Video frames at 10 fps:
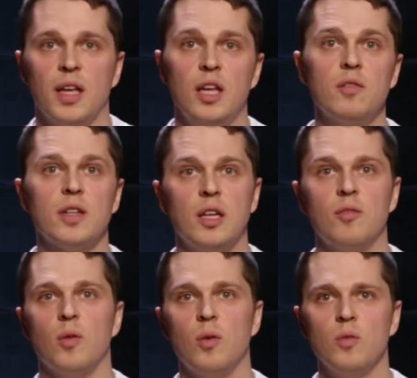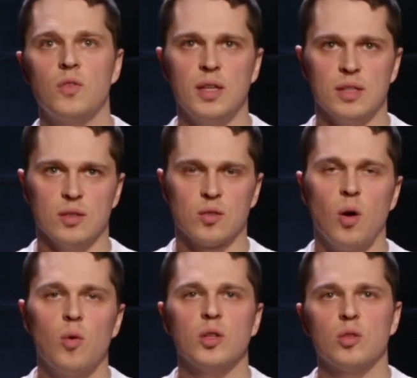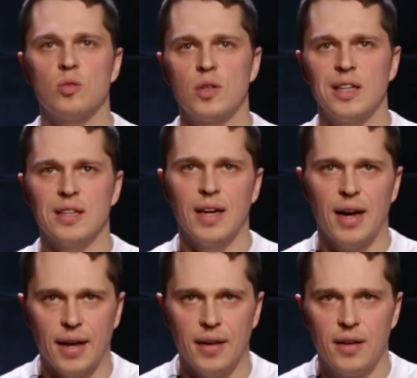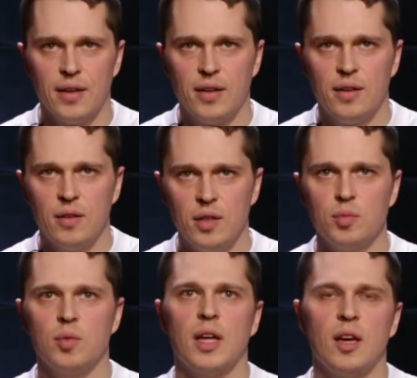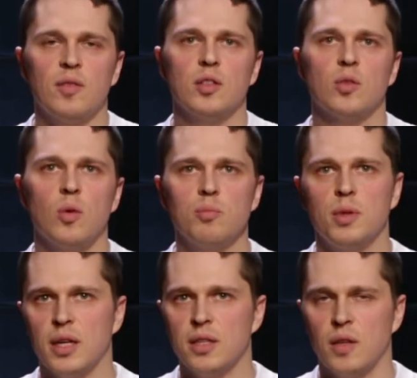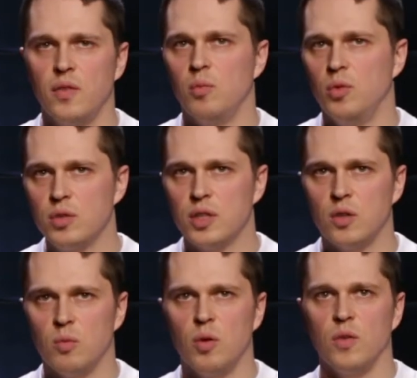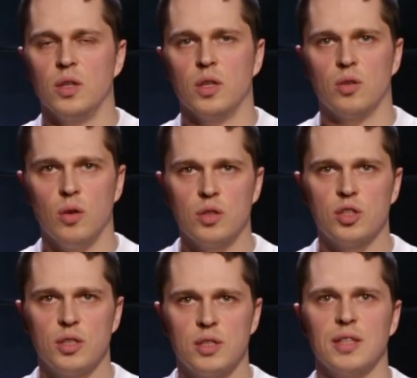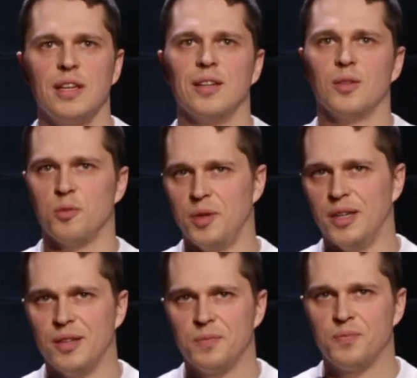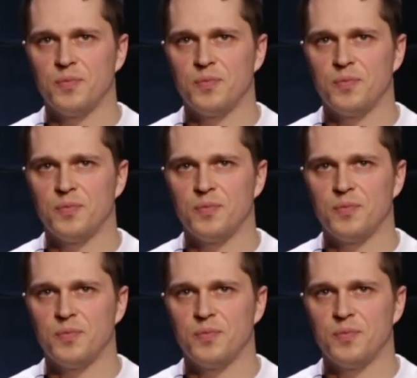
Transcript: Even if all this is going to really die, it will have its own place in the museum of the technologies and greed,